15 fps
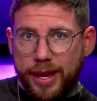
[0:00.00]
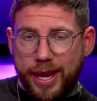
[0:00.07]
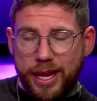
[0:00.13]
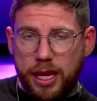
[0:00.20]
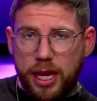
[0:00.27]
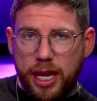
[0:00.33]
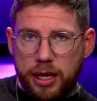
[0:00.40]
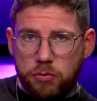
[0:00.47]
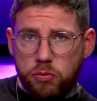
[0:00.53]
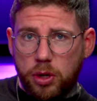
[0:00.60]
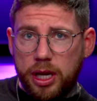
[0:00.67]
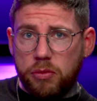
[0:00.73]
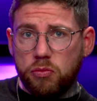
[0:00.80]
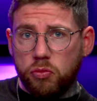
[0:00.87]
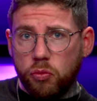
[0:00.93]

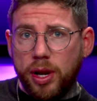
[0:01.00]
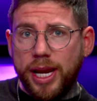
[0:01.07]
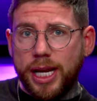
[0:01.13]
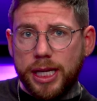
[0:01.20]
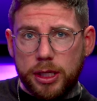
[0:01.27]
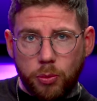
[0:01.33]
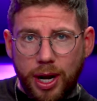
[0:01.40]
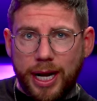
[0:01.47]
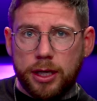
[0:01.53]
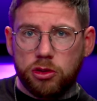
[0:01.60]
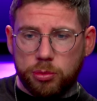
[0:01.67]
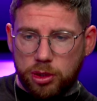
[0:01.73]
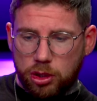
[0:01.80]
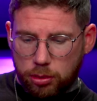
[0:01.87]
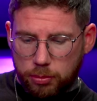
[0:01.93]
It really
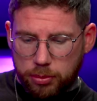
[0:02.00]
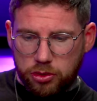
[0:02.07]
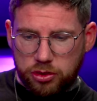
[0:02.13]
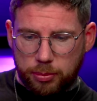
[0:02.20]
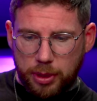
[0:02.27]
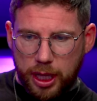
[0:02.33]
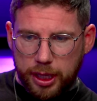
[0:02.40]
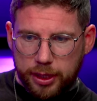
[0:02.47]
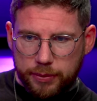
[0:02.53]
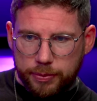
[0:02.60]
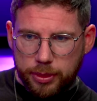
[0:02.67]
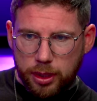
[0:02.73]
winds me up because I'm like,